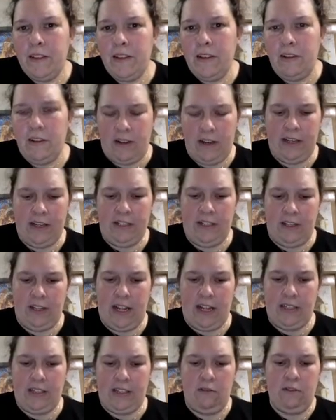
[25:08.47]
Okay, so
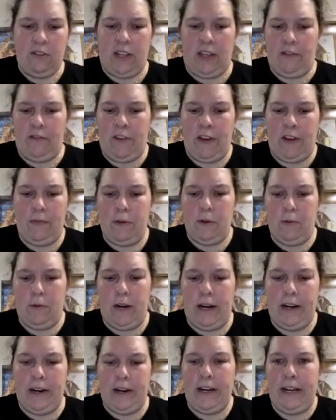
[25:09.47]
that's going to say
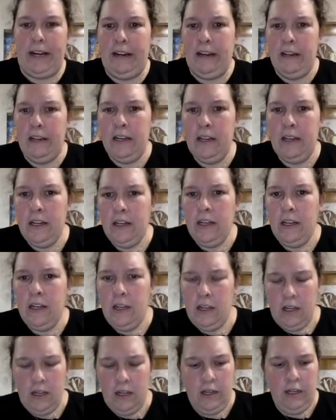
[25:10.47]
February
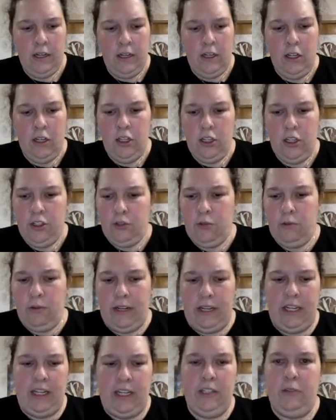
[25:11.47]

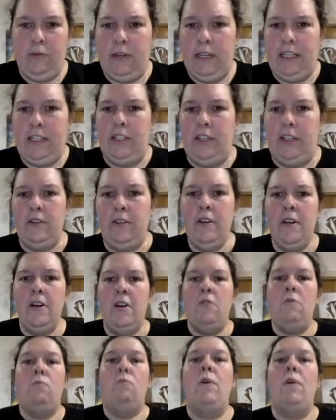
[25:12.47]
2022.
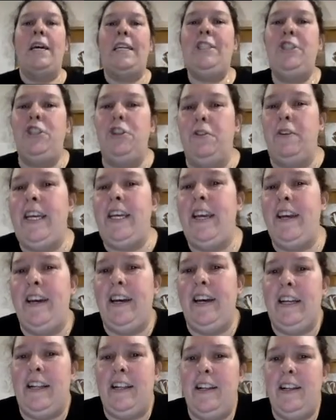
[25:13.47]
Once you
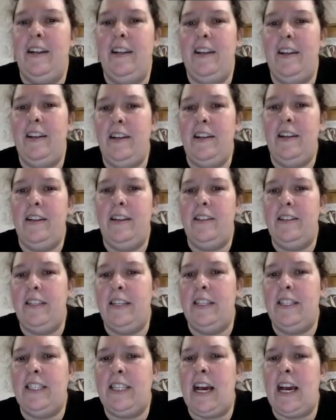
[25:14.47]
get
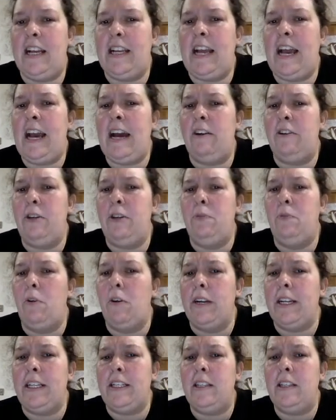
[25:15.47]
this kind of how you
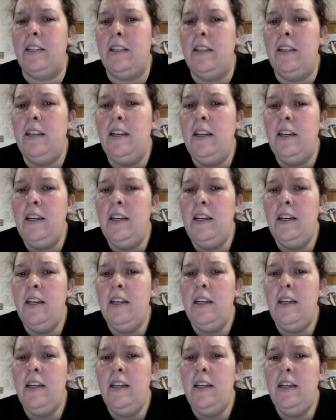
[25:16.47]
want it,
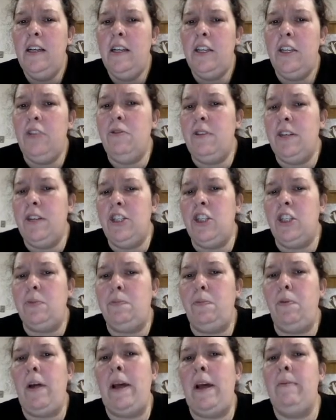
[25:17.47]
you can just
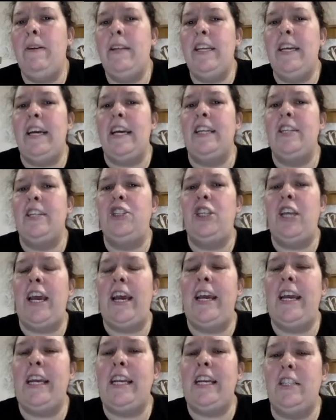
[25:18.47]
play with it and
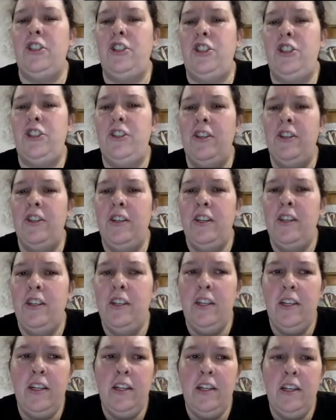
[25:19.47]
change
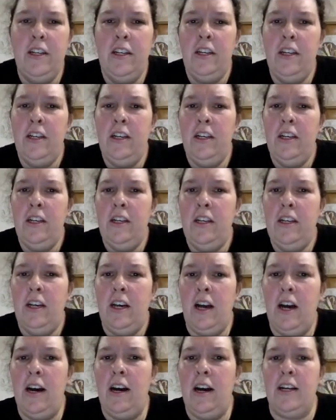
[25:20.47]

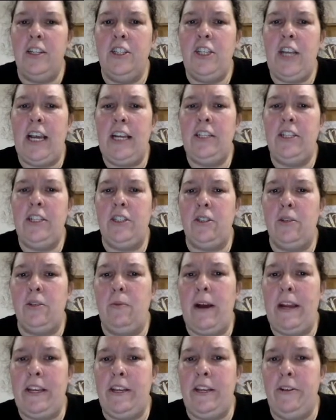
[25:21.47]
the
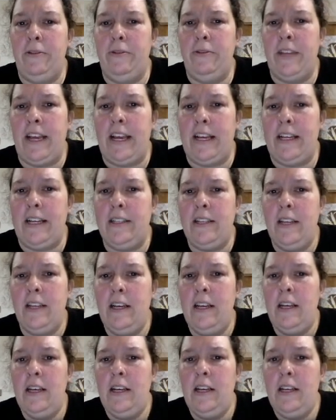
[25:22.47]
way you do things.
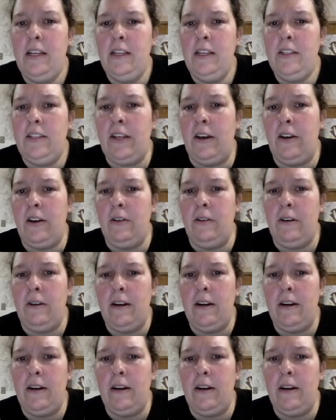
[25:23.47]
So